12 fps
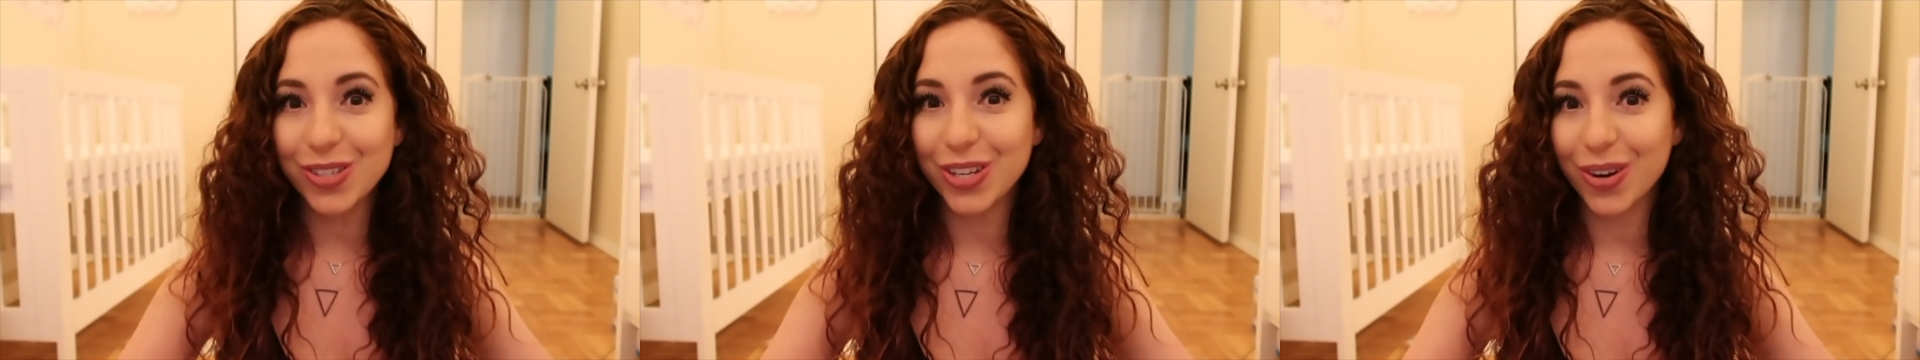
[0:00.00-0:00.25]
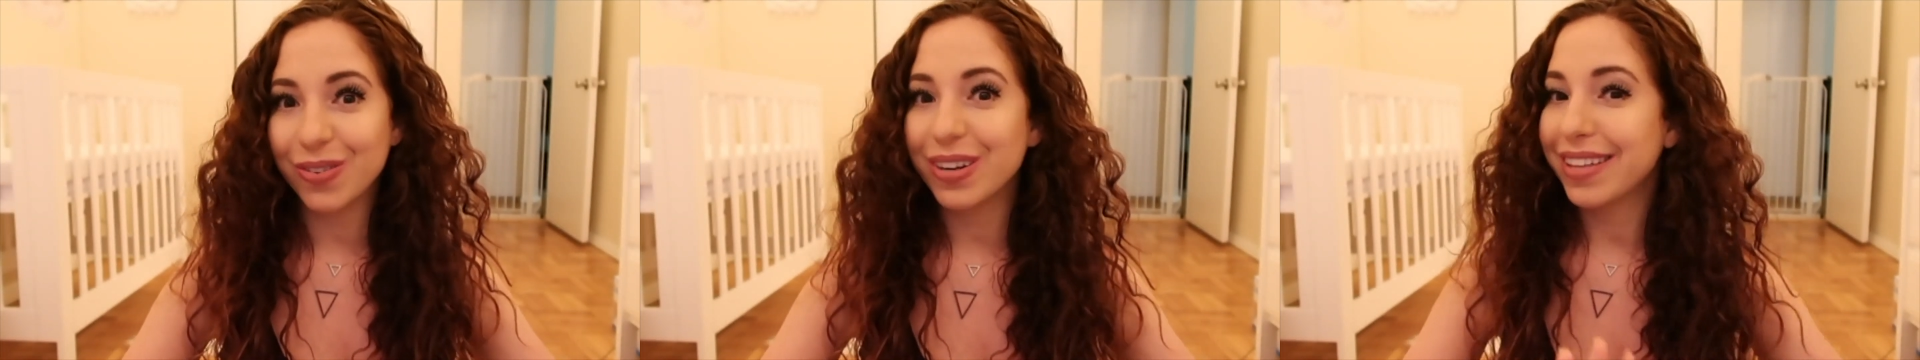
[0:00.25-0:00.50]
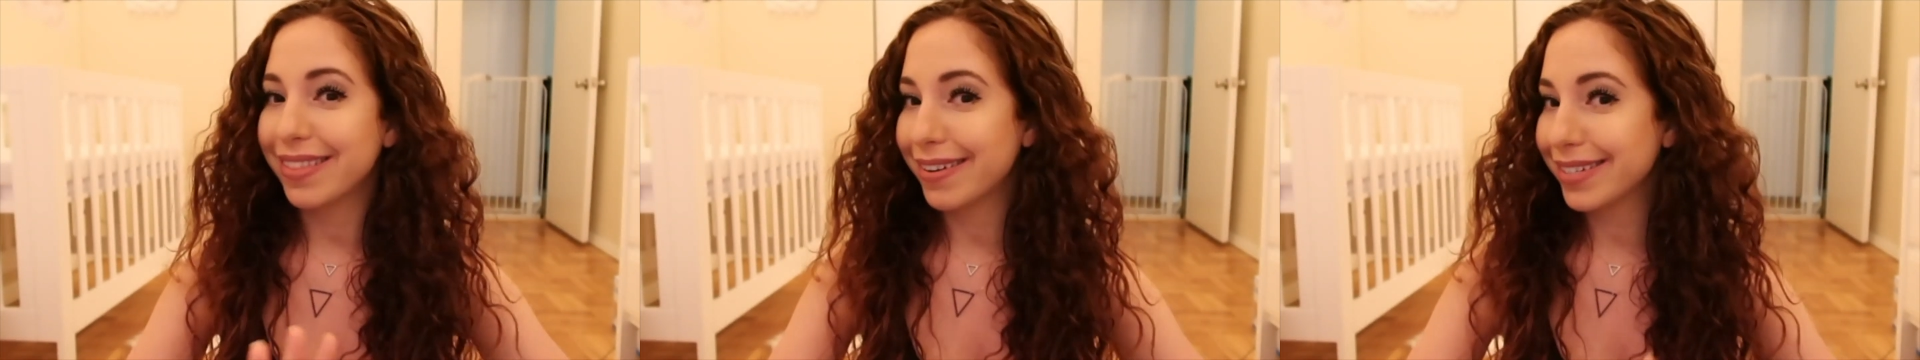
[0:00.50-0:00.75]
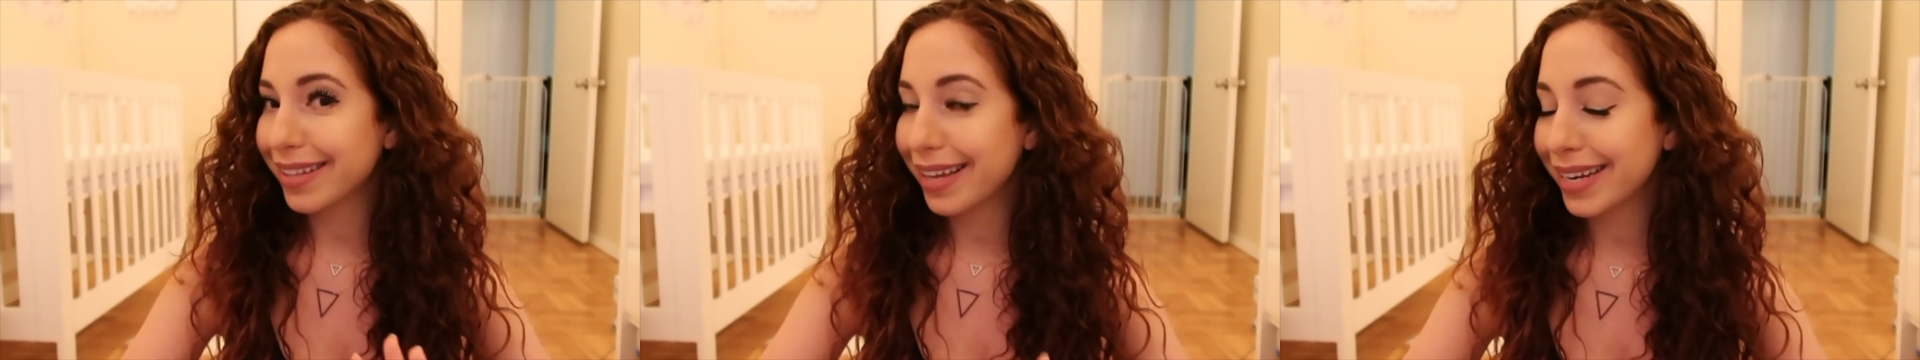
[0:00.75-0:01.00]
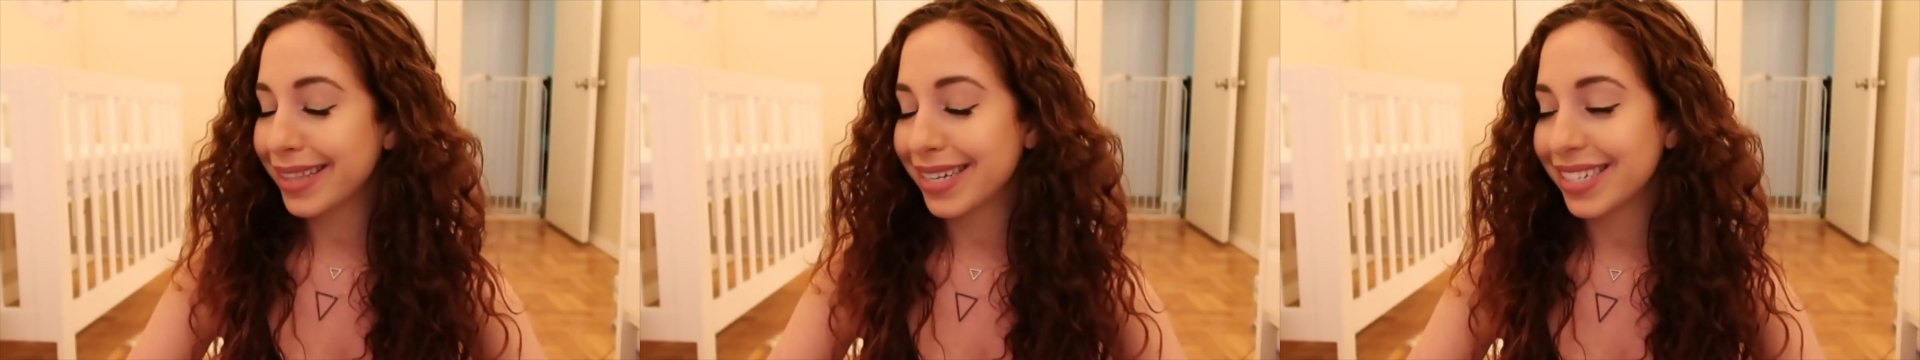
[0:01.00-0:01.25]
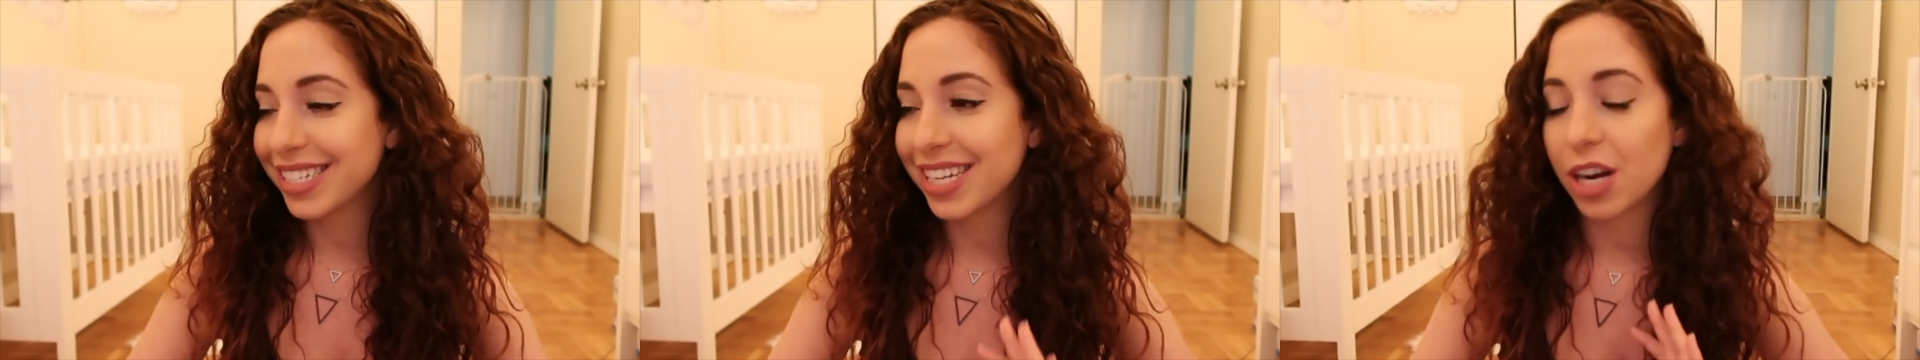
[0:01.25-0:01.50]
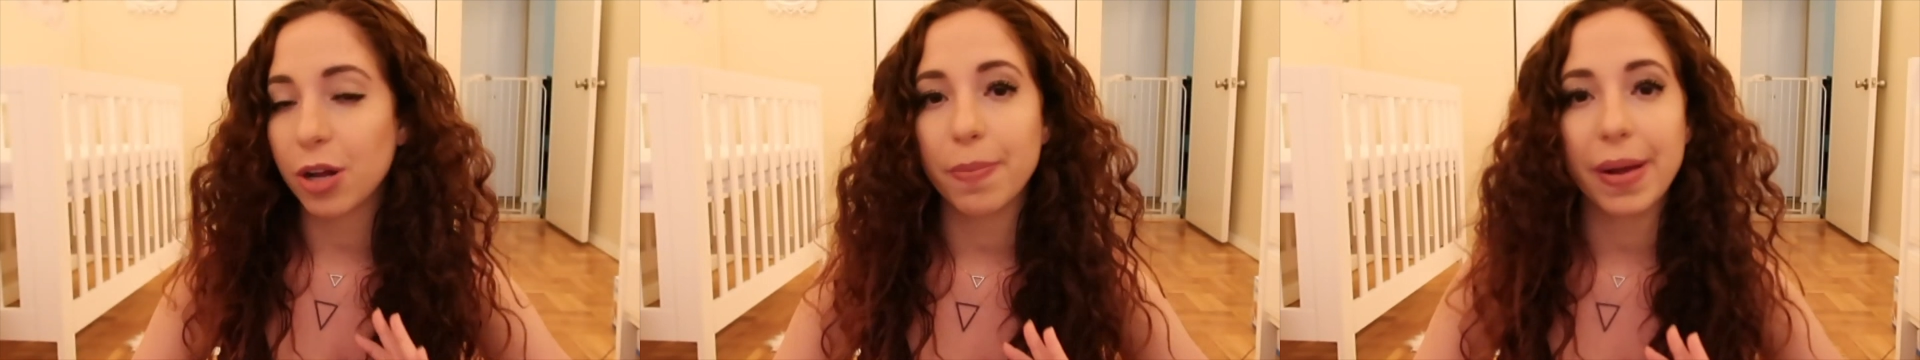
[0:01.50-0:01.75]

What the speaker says: so there's a light at the end of the tunnel.